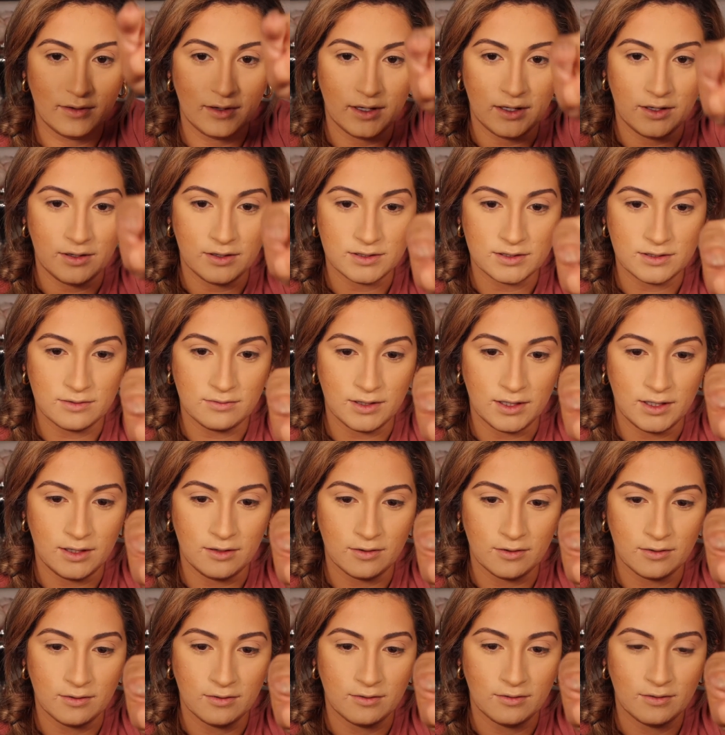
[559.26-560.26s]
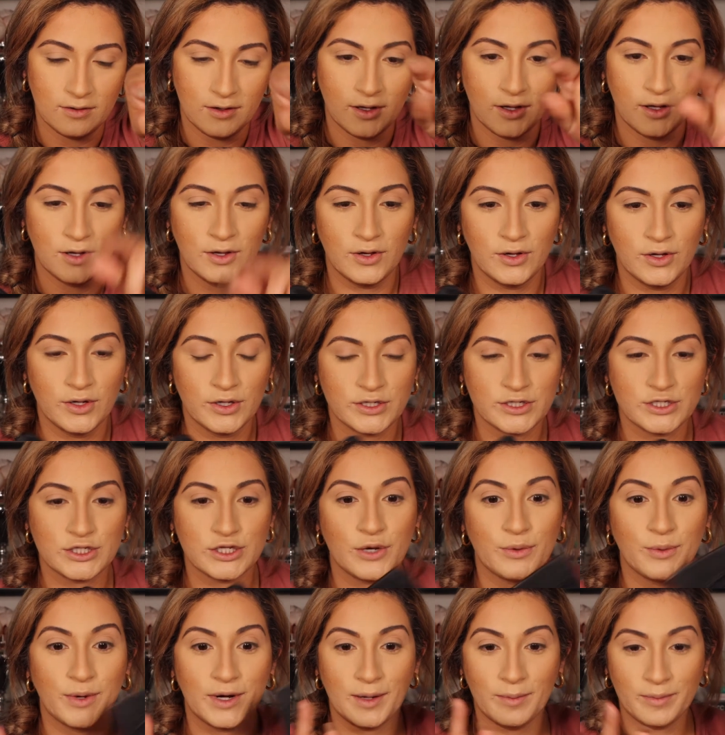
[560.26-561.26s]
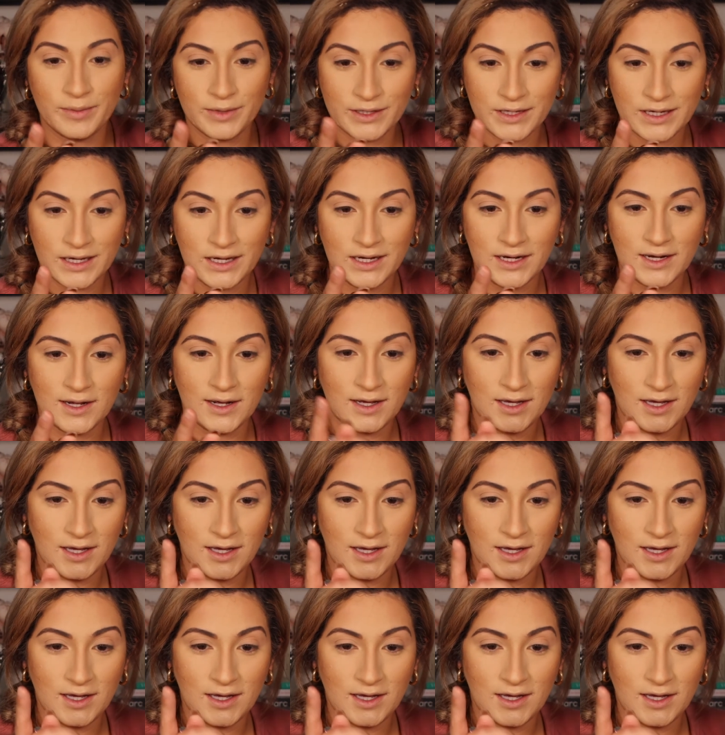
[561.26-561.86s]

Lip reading: And you guys are right here. So when I'm looking